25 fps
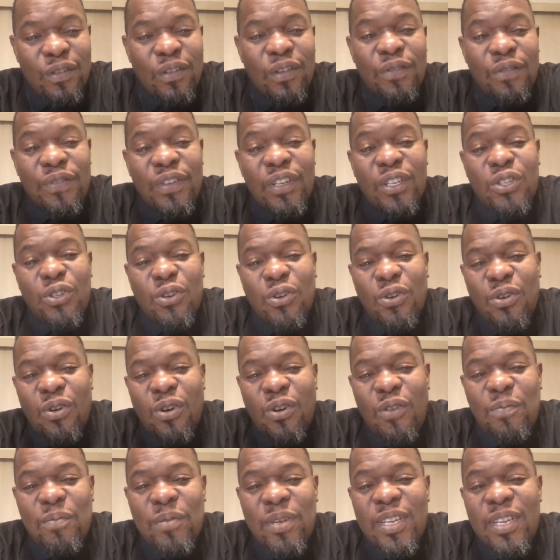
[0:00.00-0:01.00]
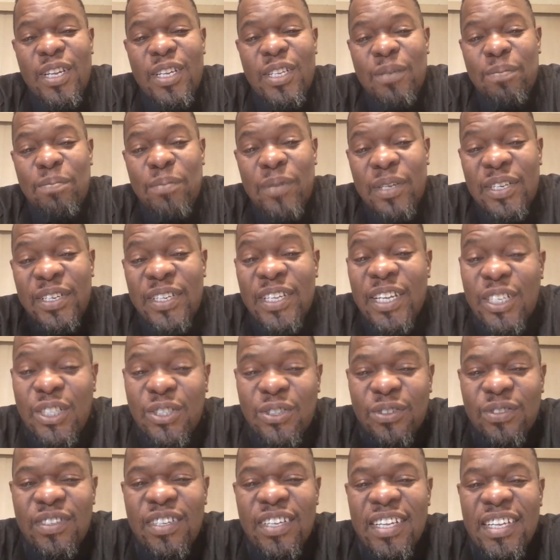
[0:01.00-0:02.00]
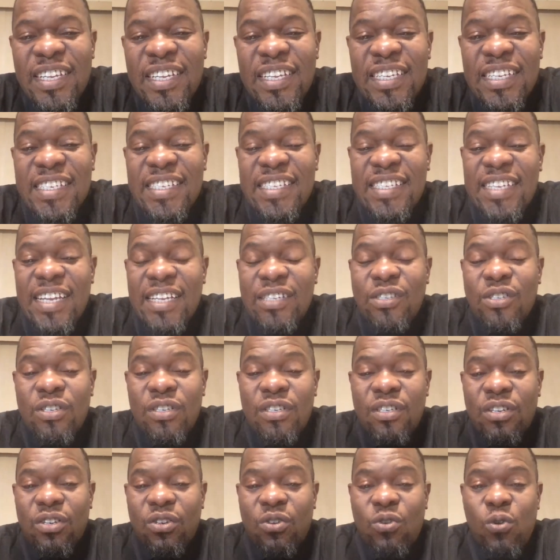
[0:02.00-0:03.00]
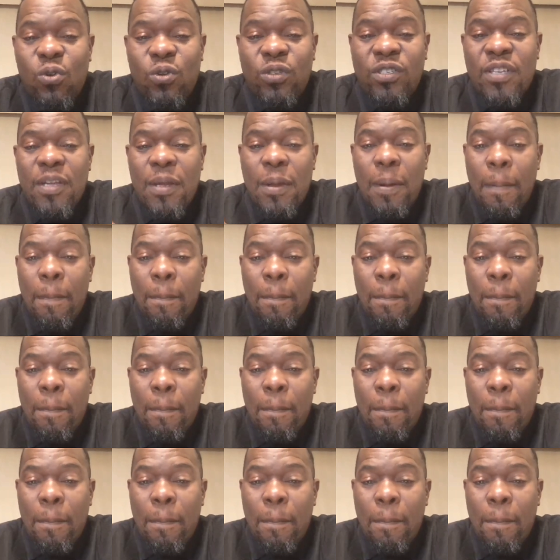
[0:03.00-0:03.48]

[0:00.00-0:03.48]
feature of mediation is that, quote,